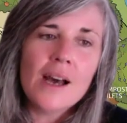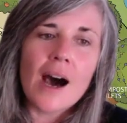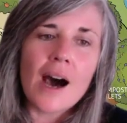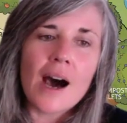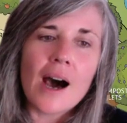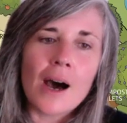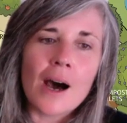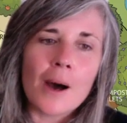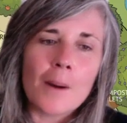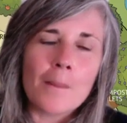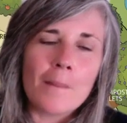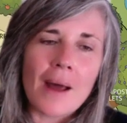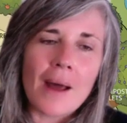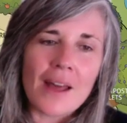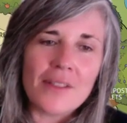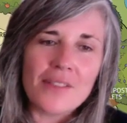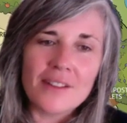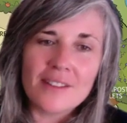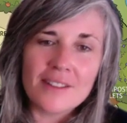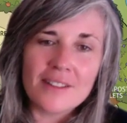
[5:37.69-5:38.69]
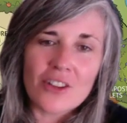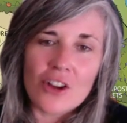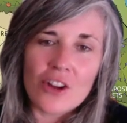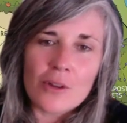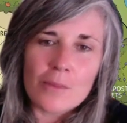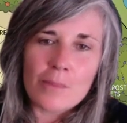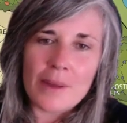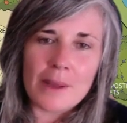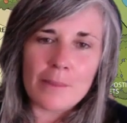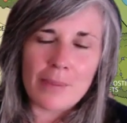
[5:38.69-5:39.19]
Um, and this is going
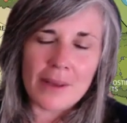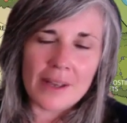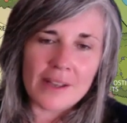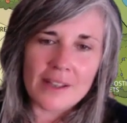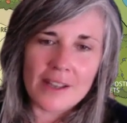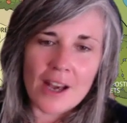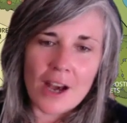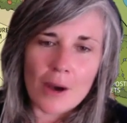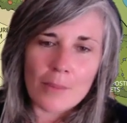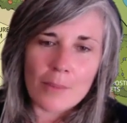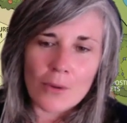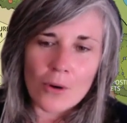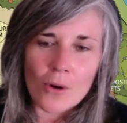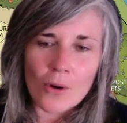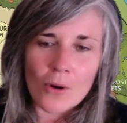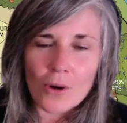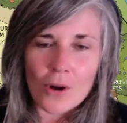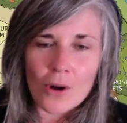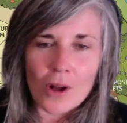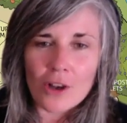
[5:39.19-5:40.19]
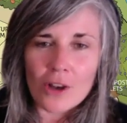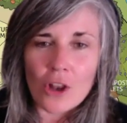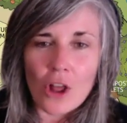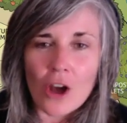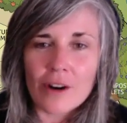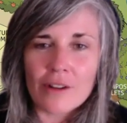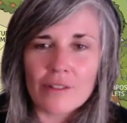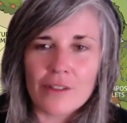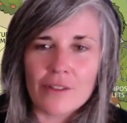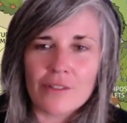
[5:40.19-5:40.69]
to be picking up all a
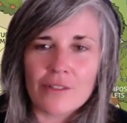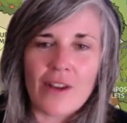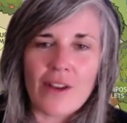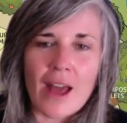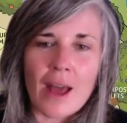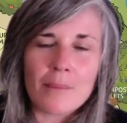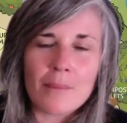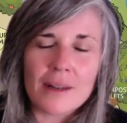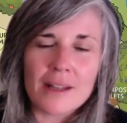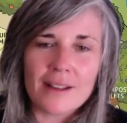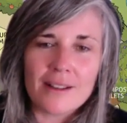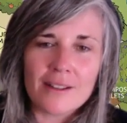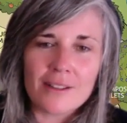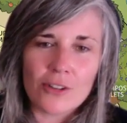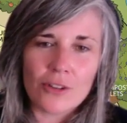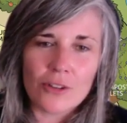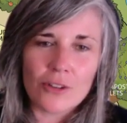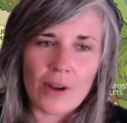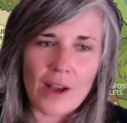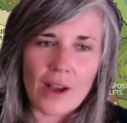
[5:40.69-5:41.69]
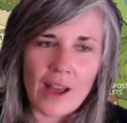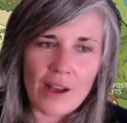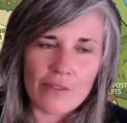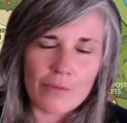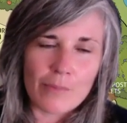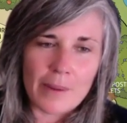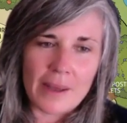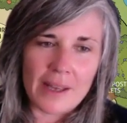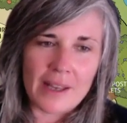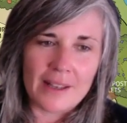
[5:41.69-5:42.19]
lot of the families who
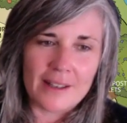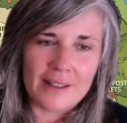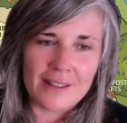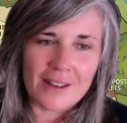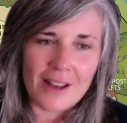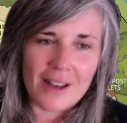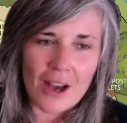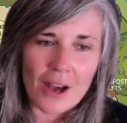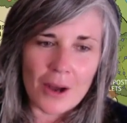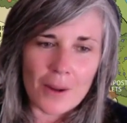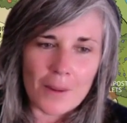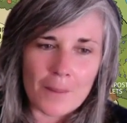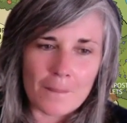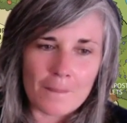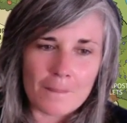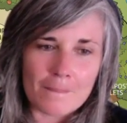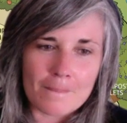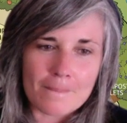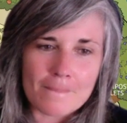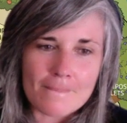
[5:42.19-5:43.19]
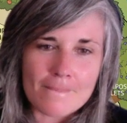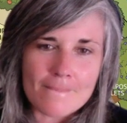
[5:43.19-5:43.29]
have been um,